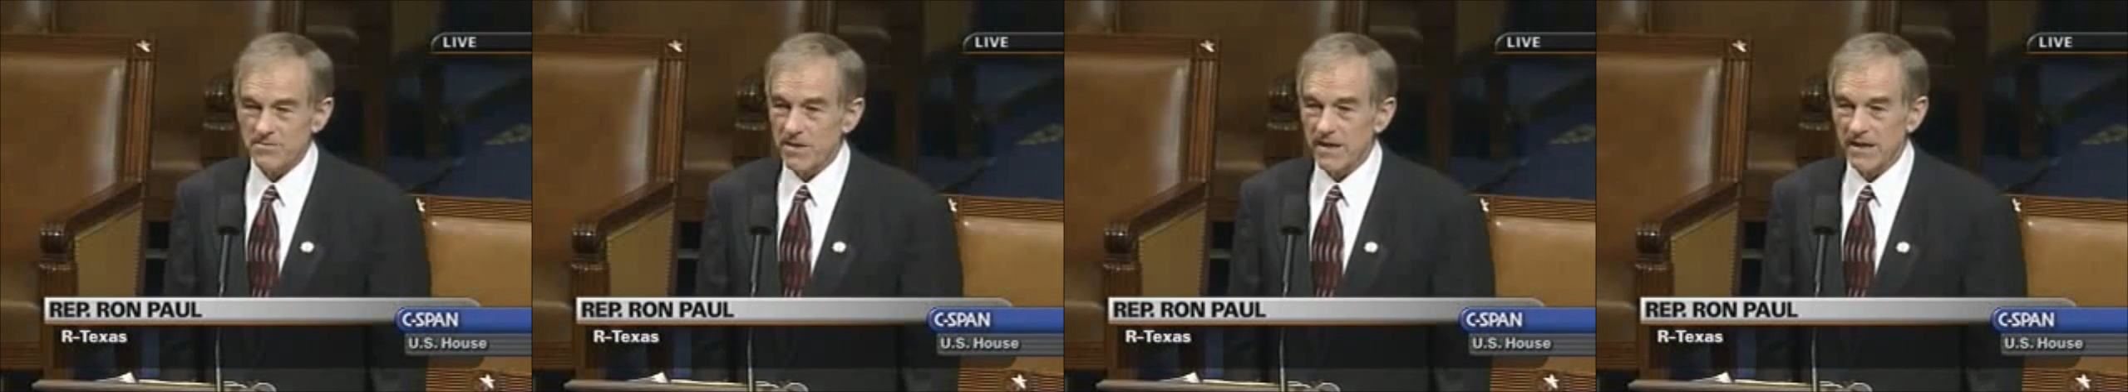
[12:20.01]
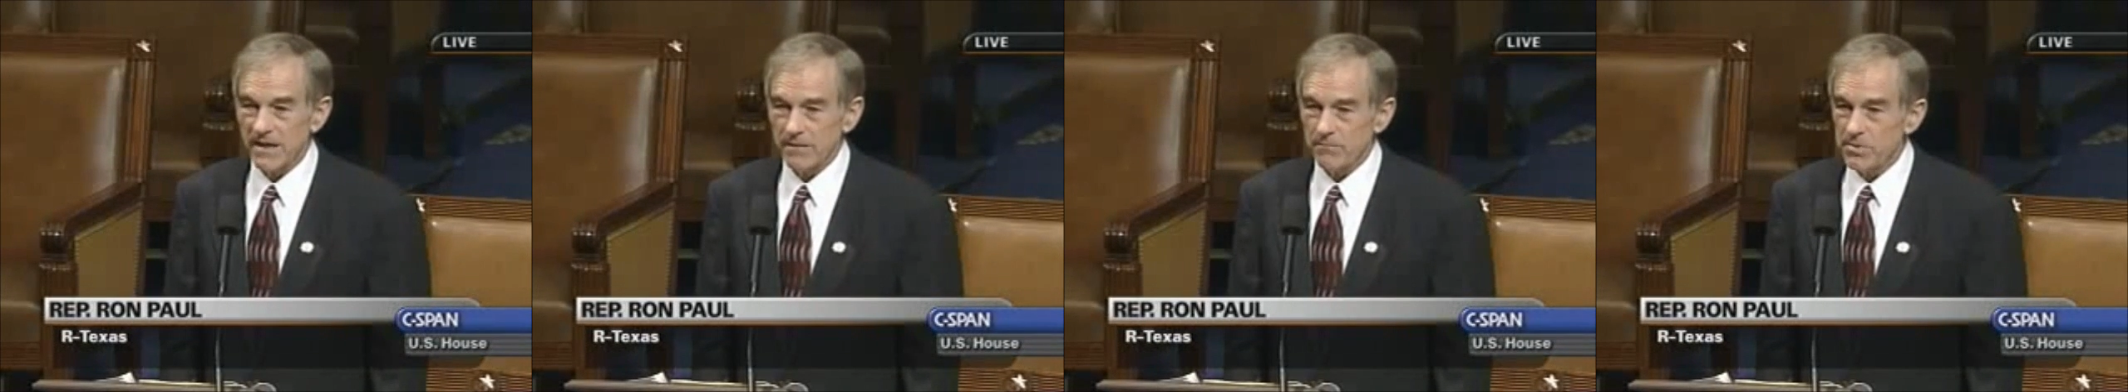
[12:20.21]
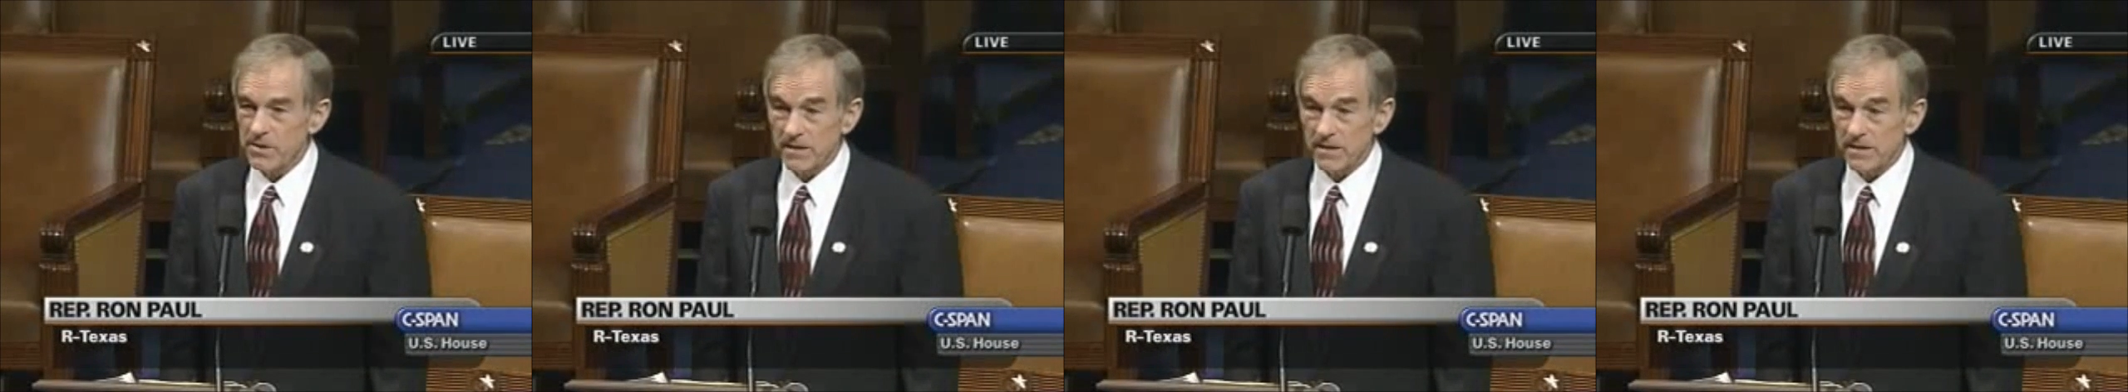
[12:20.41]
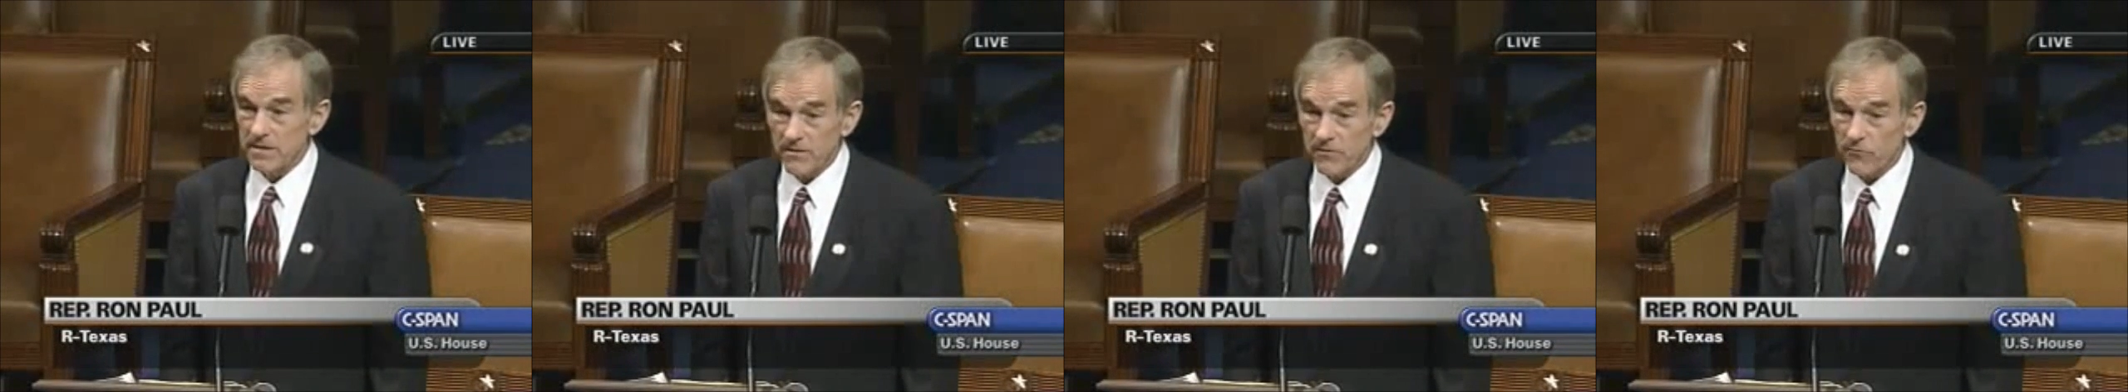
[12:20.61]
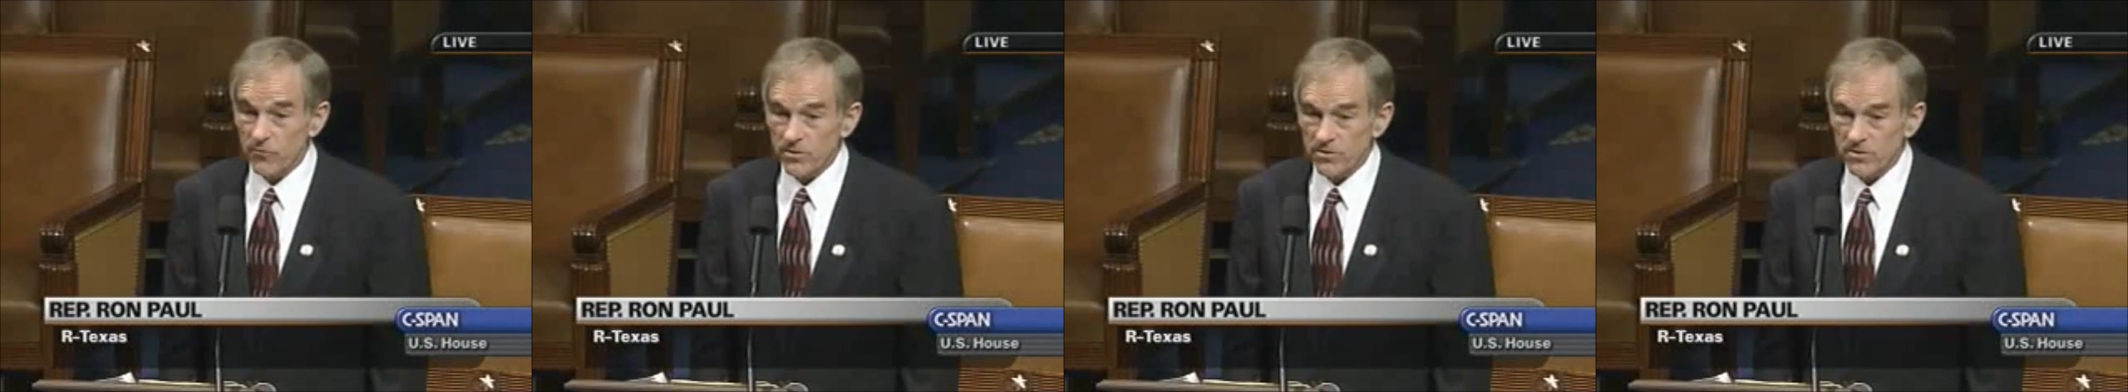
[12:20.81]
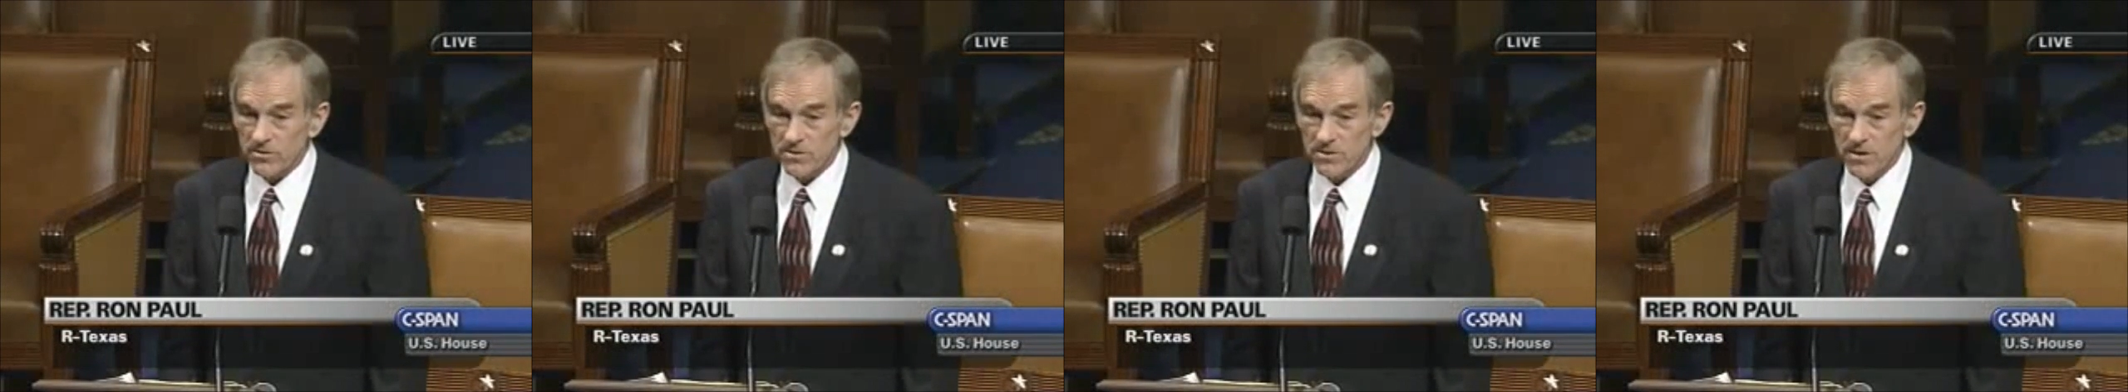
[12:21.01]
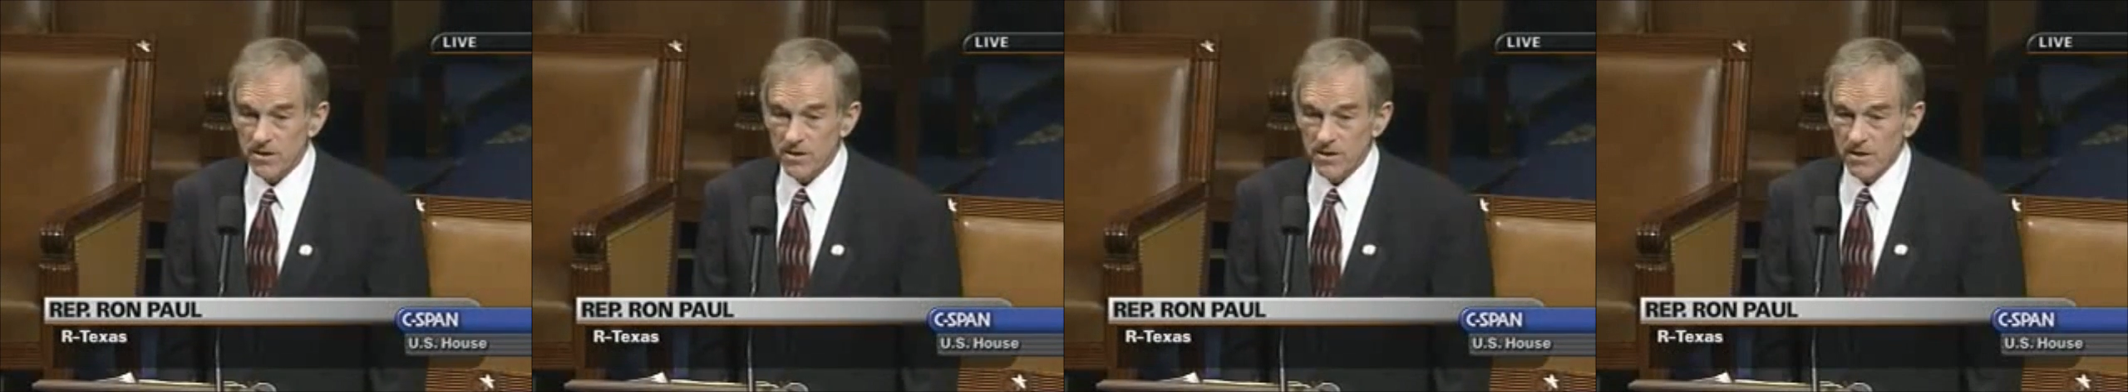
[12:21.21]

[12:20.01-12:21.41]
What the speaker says: make a bit of difference,